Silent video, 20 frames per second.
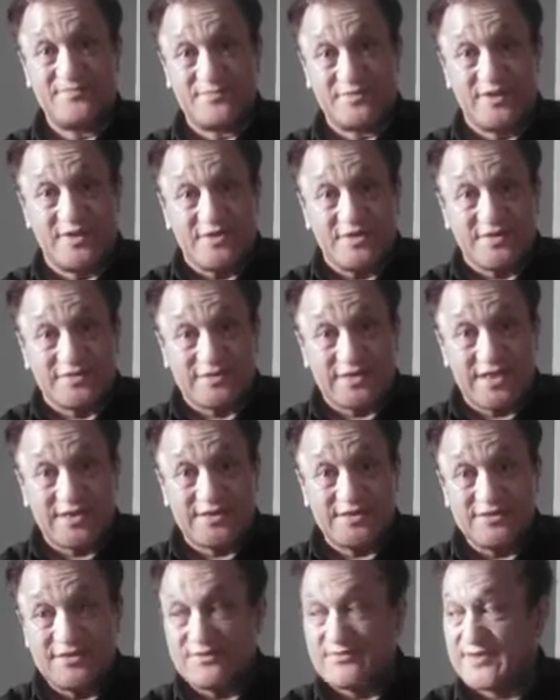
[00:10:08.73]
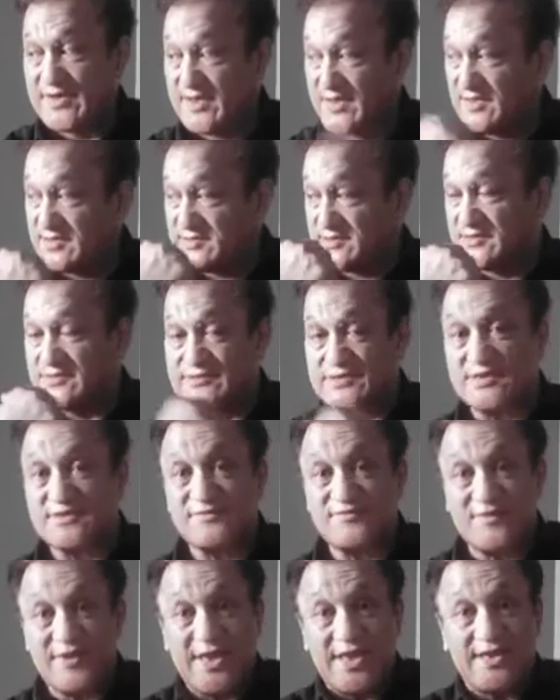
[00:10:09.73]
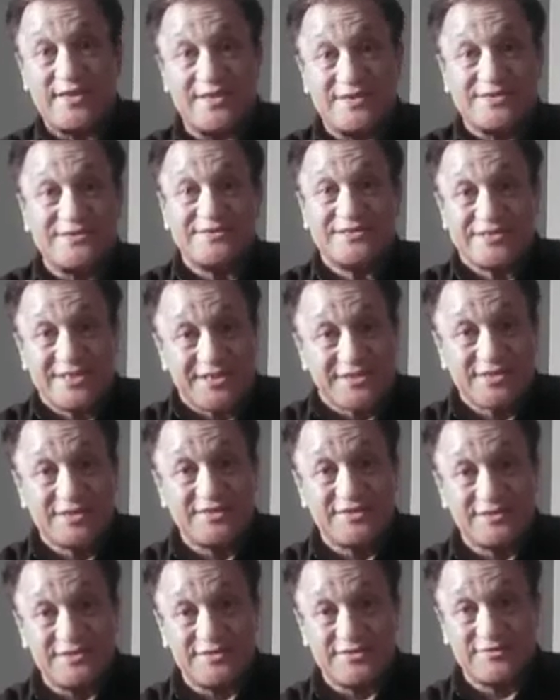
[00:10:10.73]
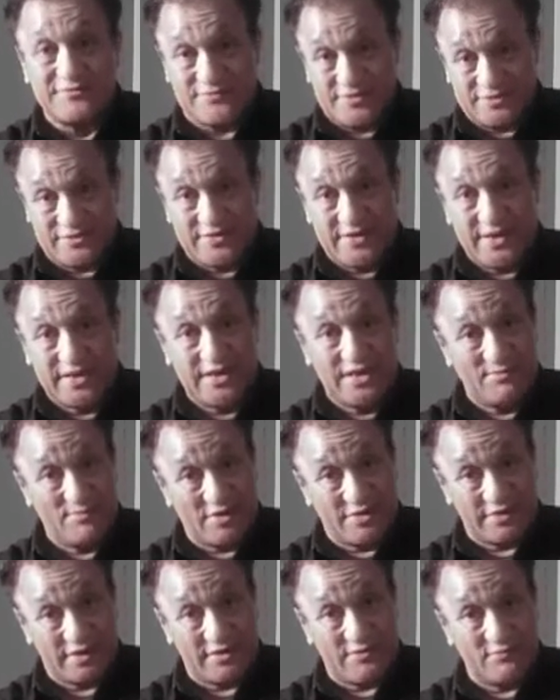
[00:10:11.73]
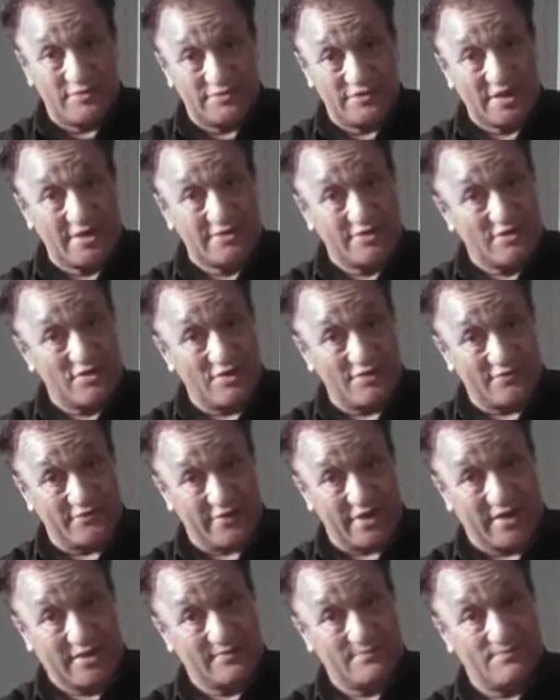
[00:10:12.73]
You got that in your heads? This flag is nothing to do with anybody without a contract.